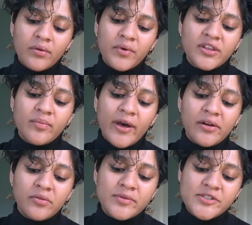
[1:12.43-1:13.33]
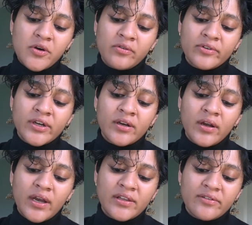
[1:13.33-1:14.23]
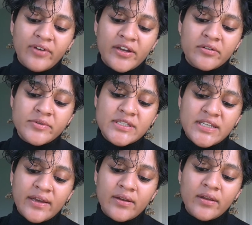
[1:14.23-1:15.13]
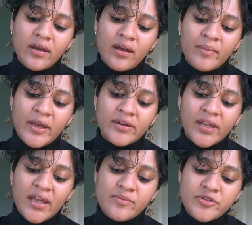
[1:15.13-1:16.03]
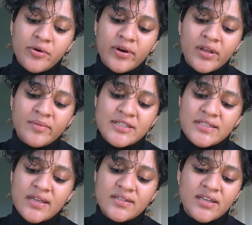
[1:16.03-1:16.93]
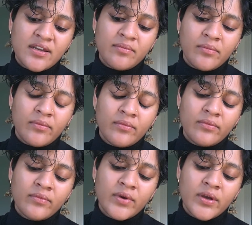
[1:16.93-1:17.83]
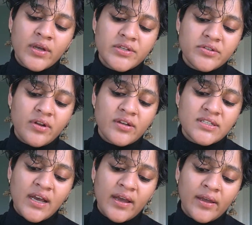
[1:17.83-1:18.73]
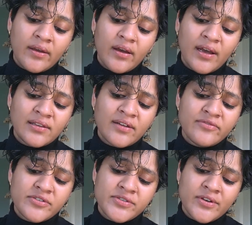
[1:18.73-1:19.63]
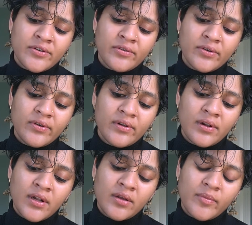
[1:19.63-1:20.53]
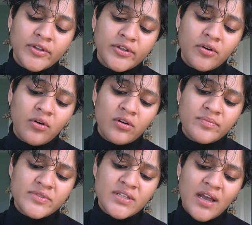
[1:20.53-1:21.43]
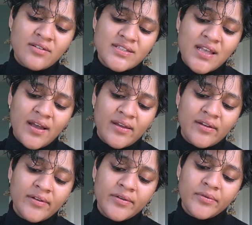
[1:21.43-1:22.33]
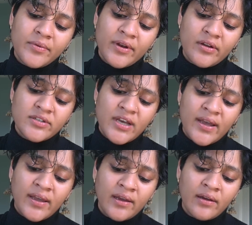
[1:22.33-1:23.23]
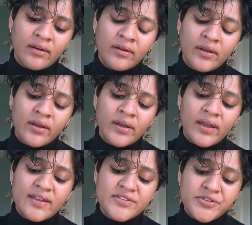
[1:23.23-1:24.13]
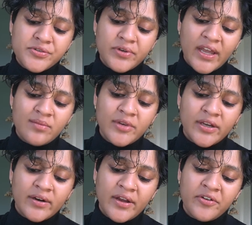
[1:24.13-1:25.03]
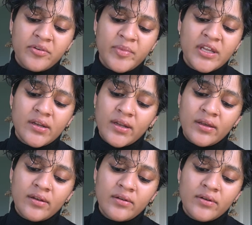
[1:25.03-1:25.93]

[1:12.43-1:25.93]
When the battle was over and the fighter was dead, a man came toward him and said to him, Do not die, I love you so. But the corpse, how sad, went on dying, and two came near and repeated it